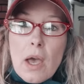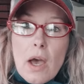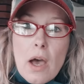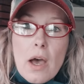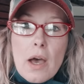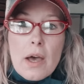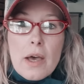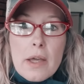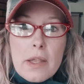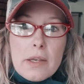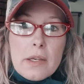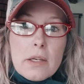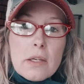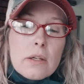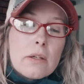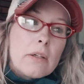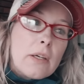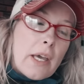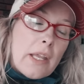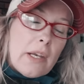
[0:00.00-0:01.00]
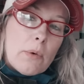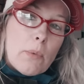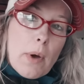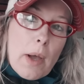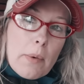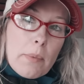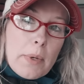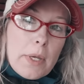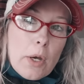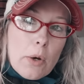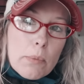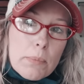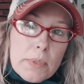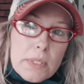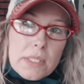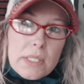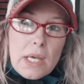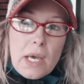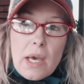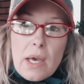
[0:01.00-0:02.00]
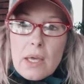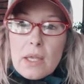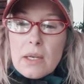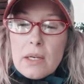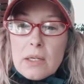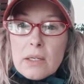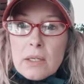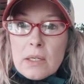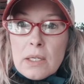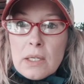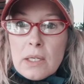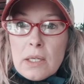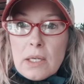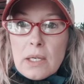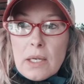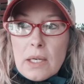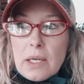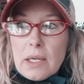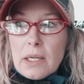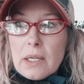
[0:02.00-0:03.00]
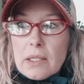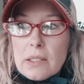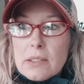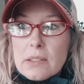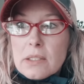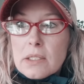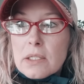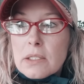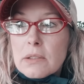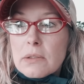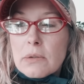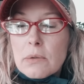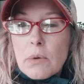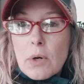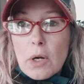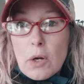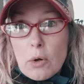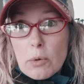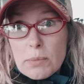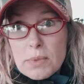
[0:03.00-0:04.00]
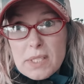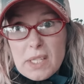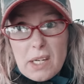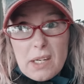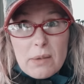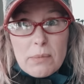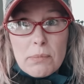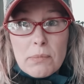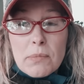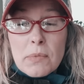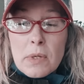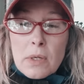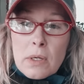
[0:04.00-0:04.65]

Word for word: on kind of why we homestead and what homesteading